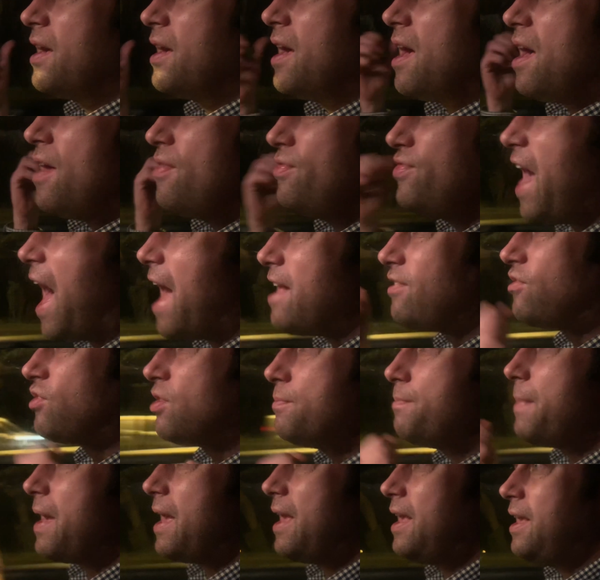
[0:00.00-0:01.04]
And that, to
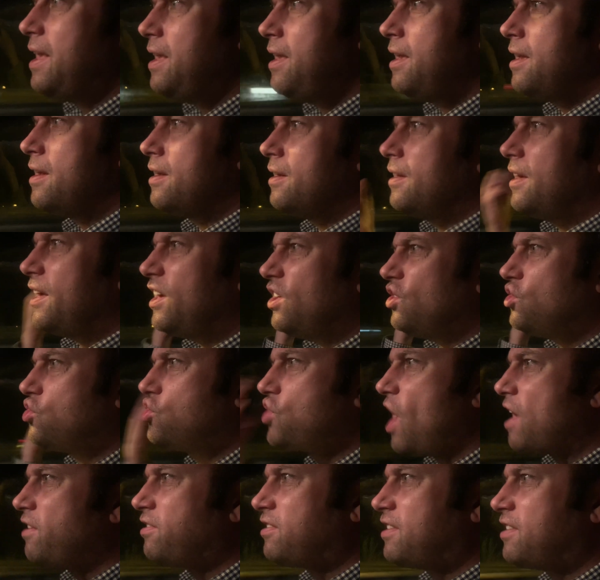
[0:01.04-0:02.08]
me, is
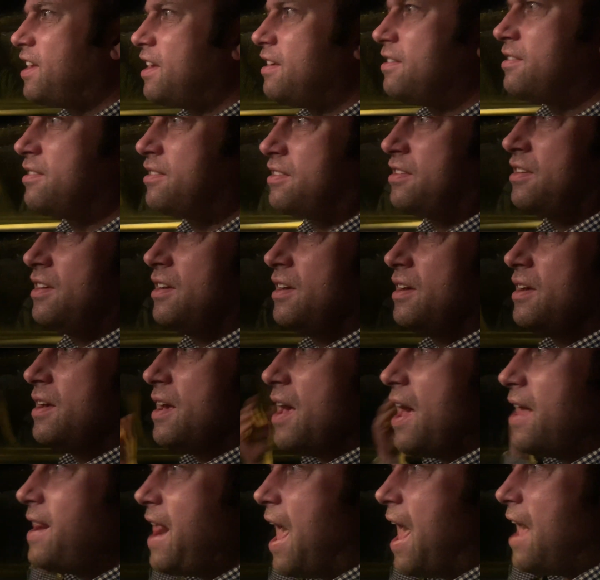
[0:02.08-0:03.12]
justice.
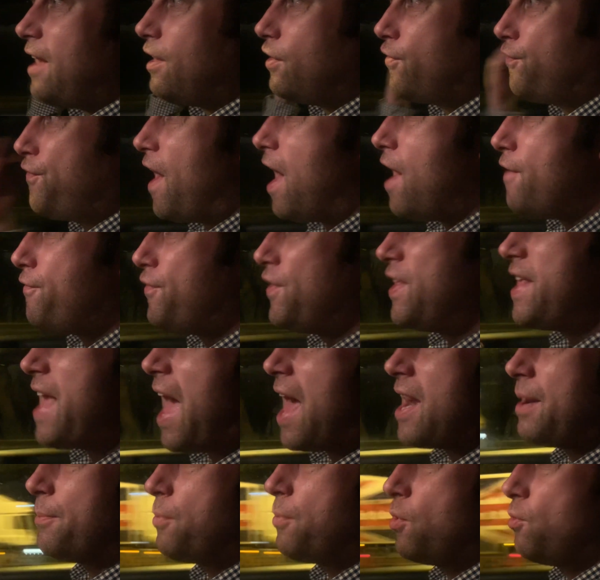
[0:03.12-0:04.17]
And that is fair for the
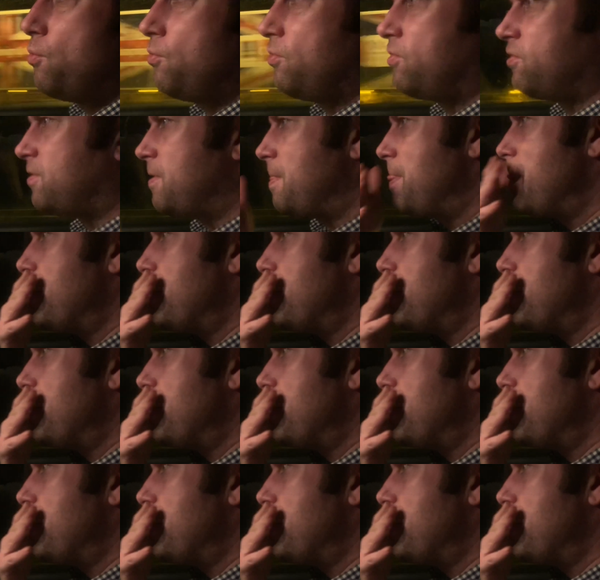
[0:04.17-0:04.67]
animals.